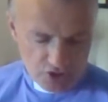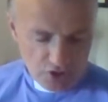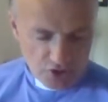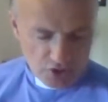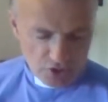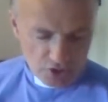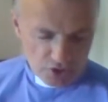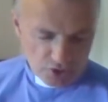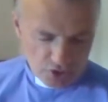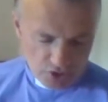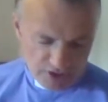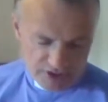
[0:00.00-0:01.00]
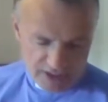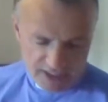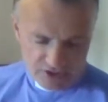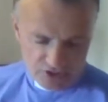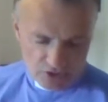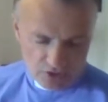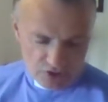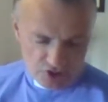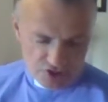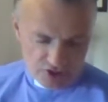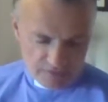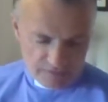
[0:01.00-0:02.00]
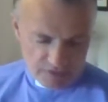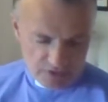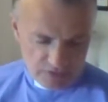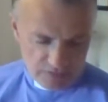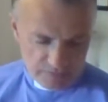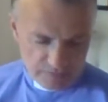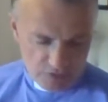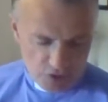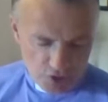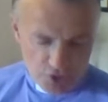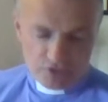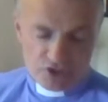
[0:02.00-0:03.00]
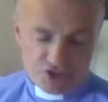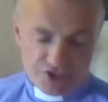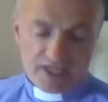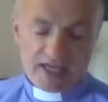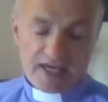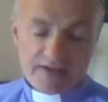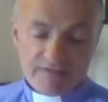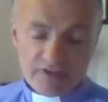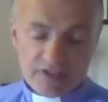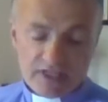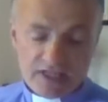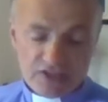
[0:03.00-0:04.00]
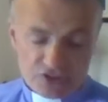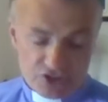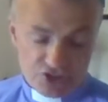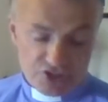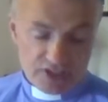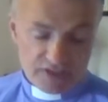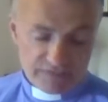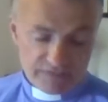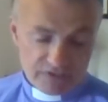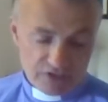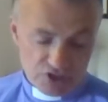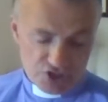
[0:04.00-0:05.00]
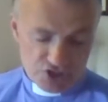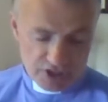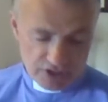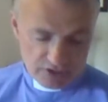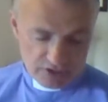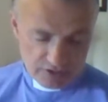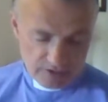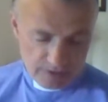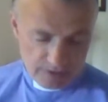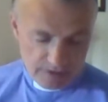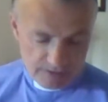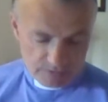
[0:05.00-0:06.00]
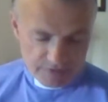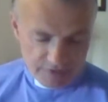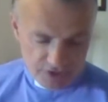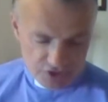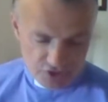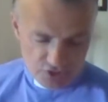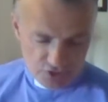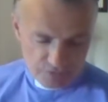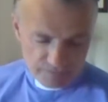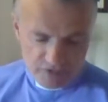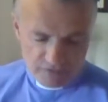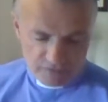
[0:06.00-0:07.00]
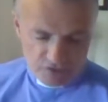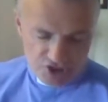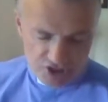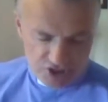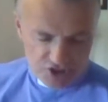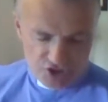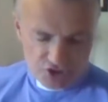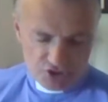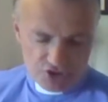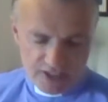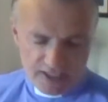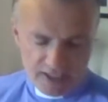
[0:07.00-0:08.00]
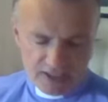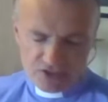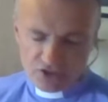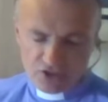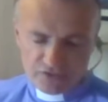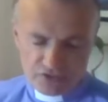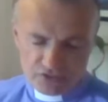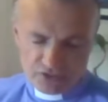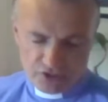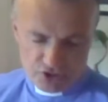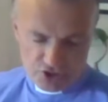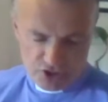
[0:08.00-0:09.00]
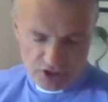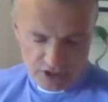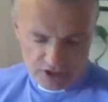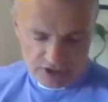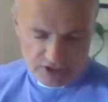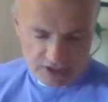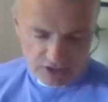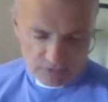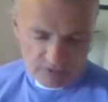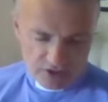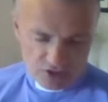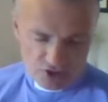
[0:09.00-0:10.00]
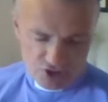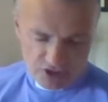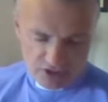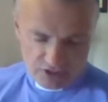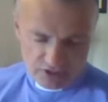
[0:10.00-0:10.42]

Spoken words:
our Lord and our Saviour, who is in heaven interceding for us now. We thank you for Jesus who died on the cross to take away our sin.